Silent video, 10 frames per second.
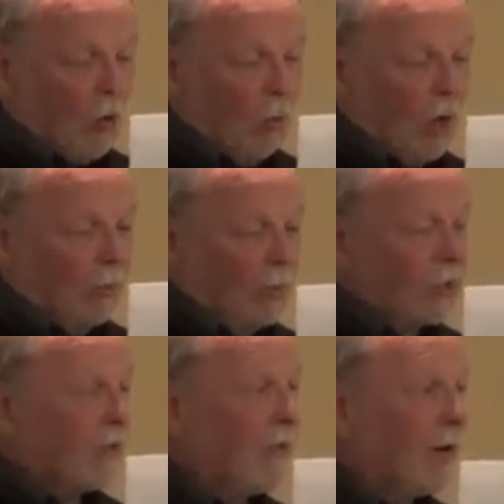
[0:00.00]
One
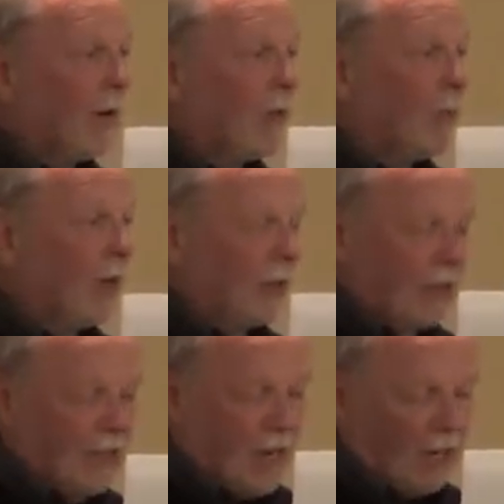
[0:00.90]
was a very
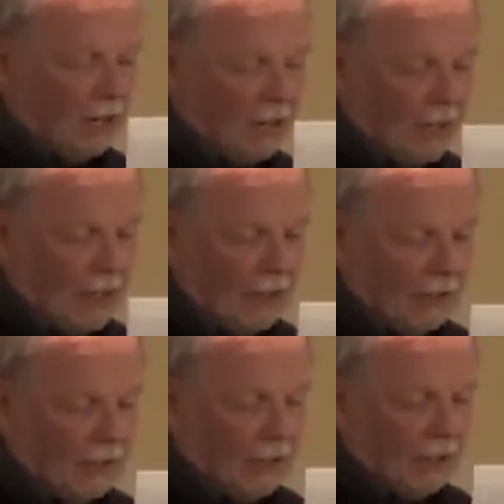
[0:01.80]
wealthy art
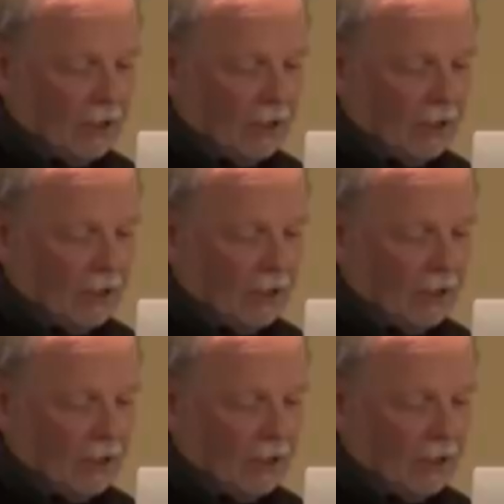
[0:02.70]
collector